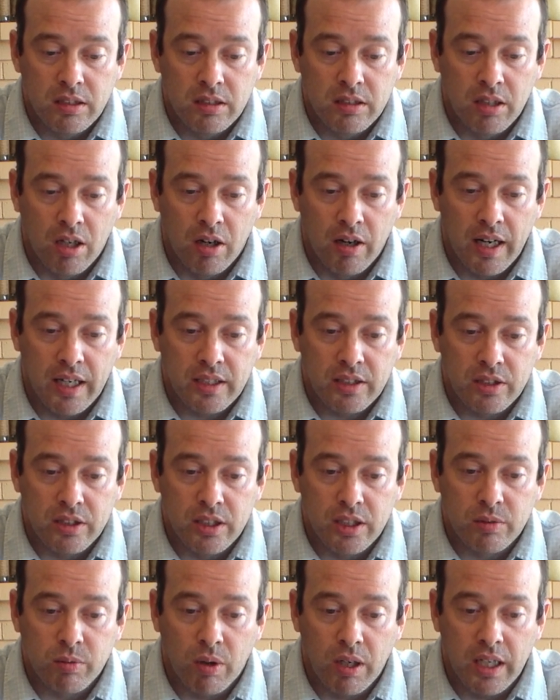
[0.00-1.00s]
All right, so you
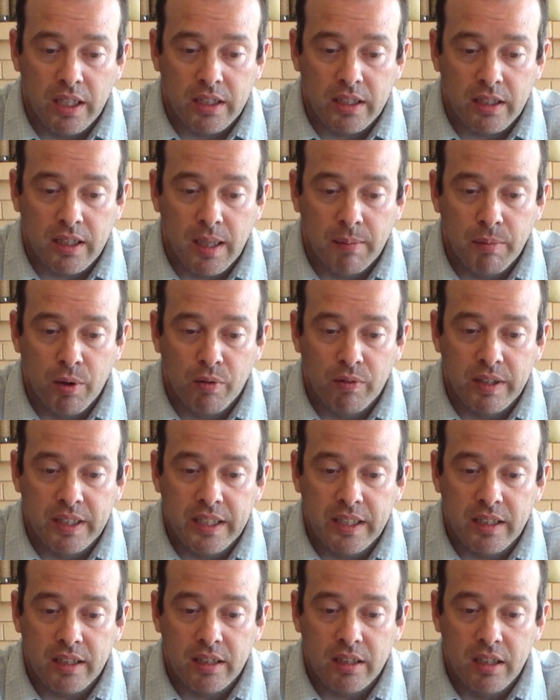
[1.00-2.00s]
just want it to come over
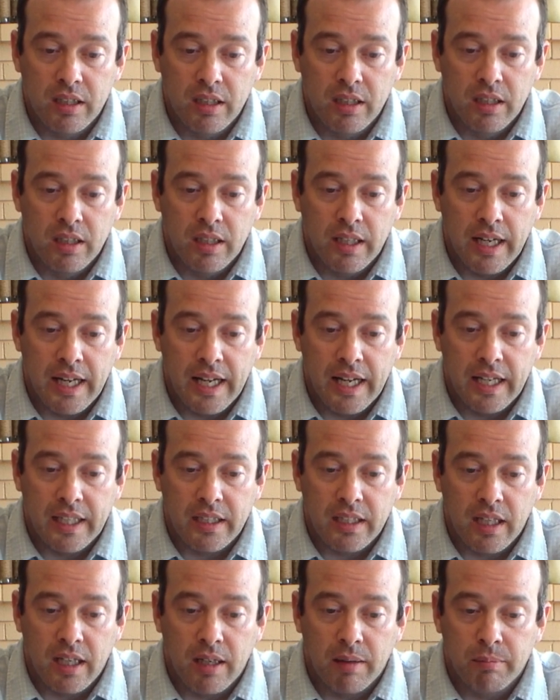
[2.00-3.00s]
here
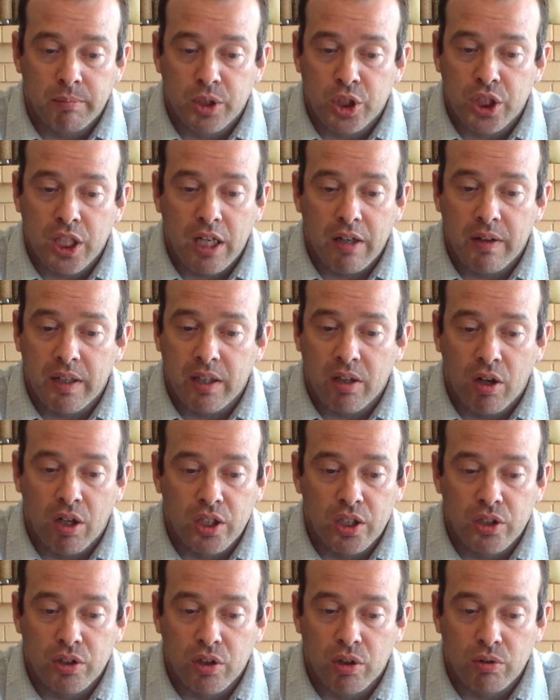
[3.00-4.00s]
and share it on
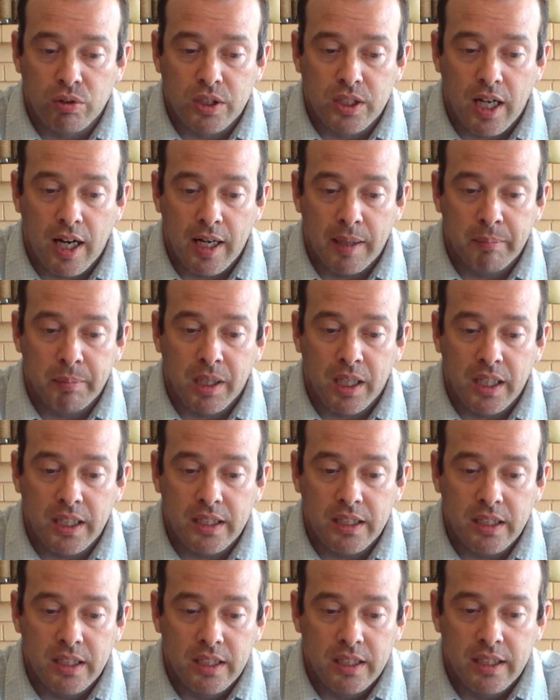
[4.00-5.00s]
your own
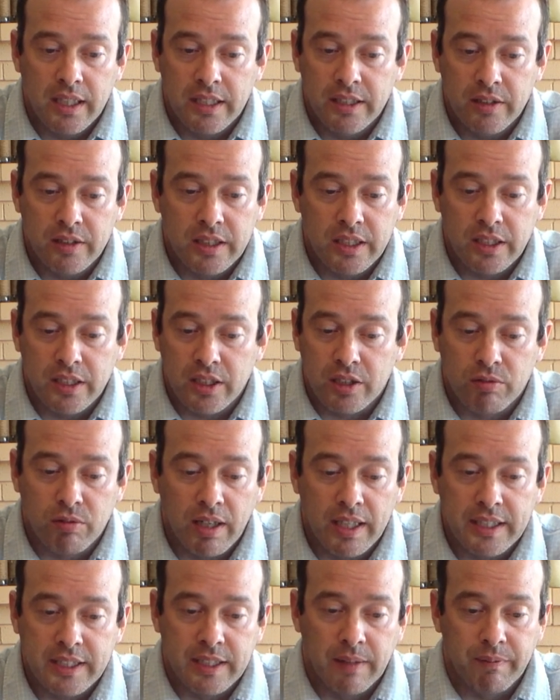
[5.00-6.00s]
timeline, and you can just
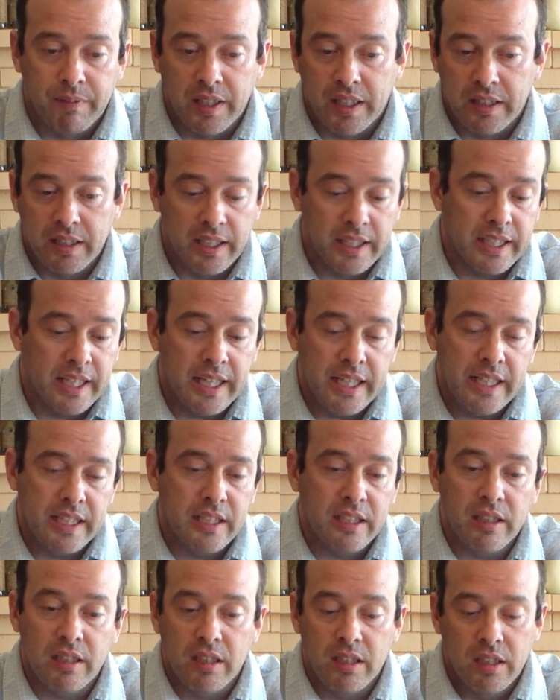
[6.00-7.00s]
write something like,
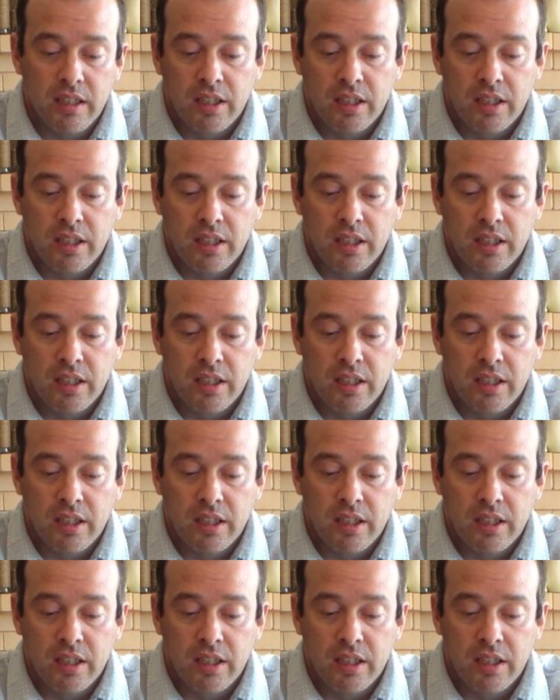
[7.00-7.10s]
hey,